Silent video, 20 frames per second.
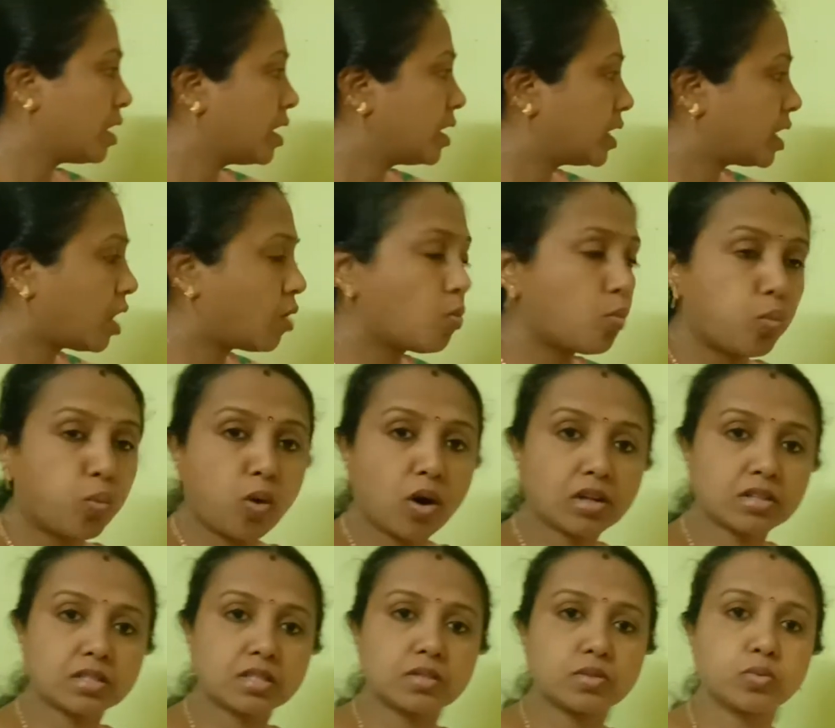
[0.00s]
Now
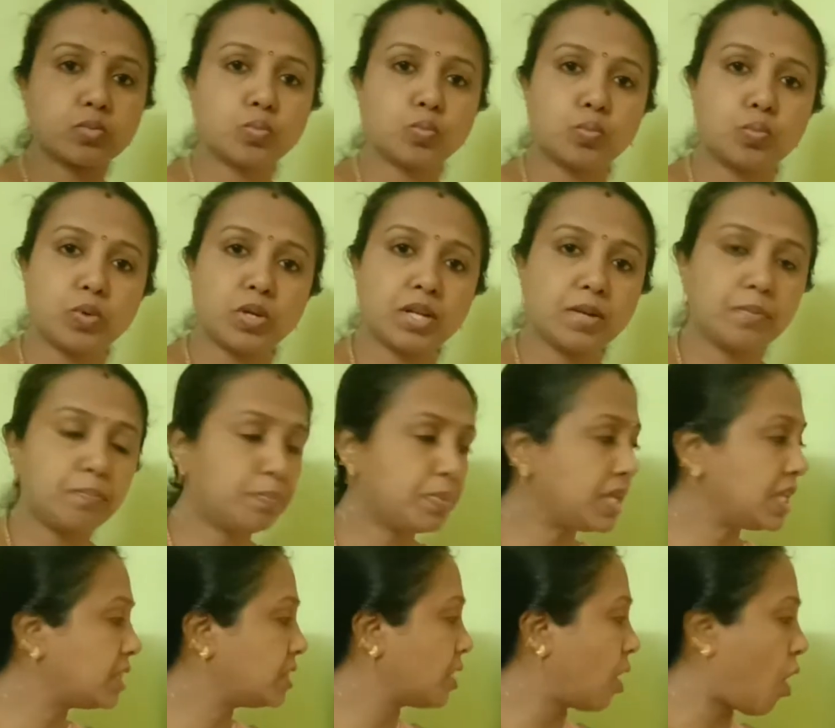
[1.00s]
what will
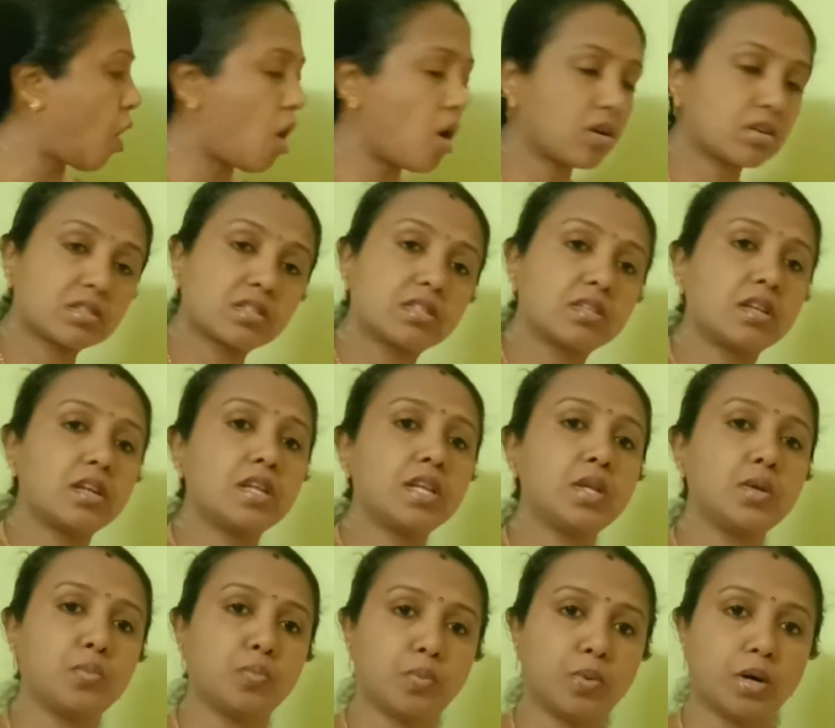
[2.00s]
be the
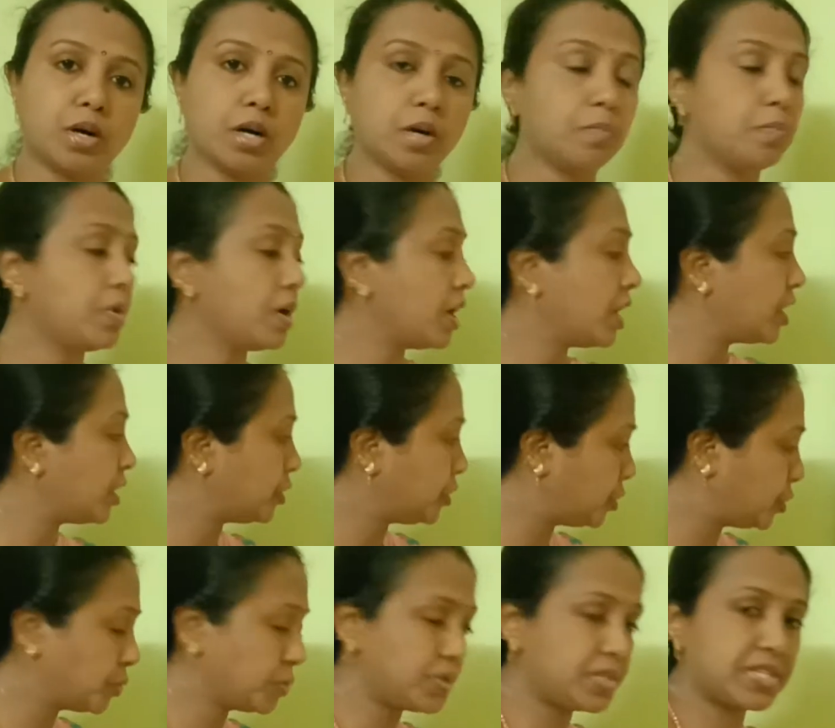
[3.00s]
auxiliary verb
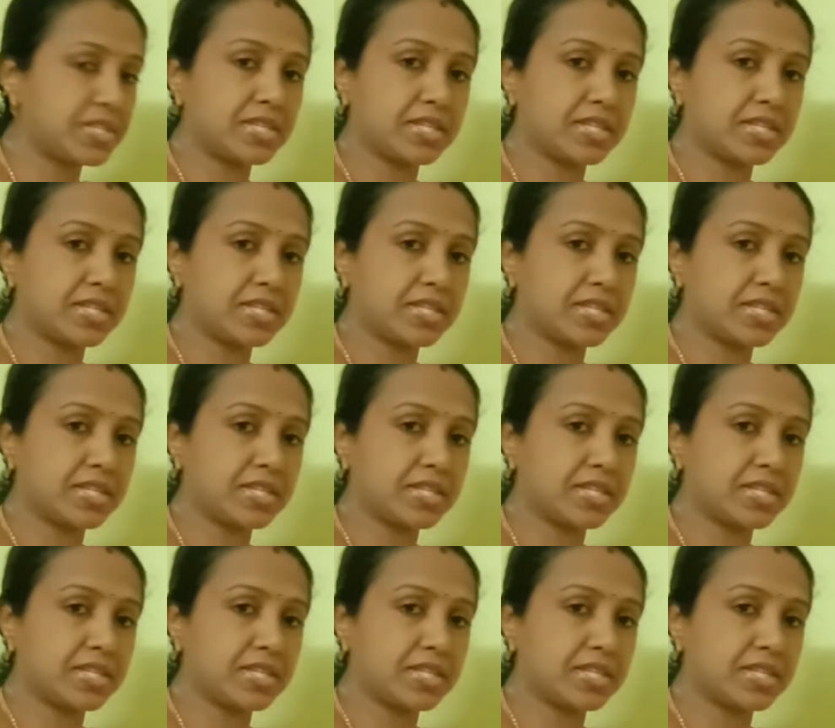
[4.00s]
used